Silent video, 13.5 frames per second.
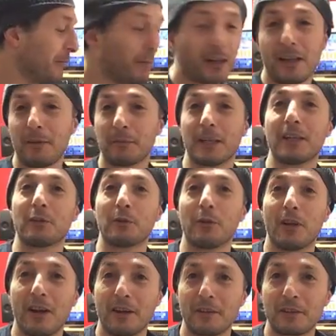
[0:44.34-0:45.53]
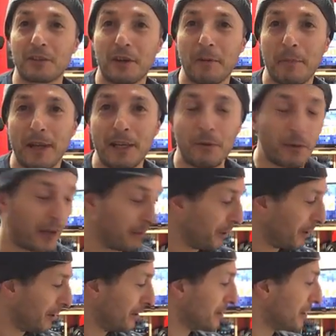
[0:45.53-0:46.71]
But I'm going to do a live stream anyway
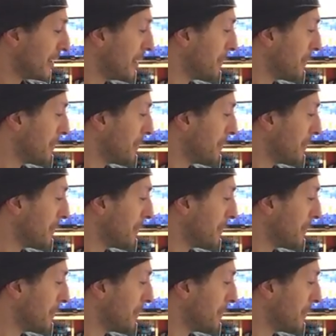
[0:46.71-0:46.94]
because,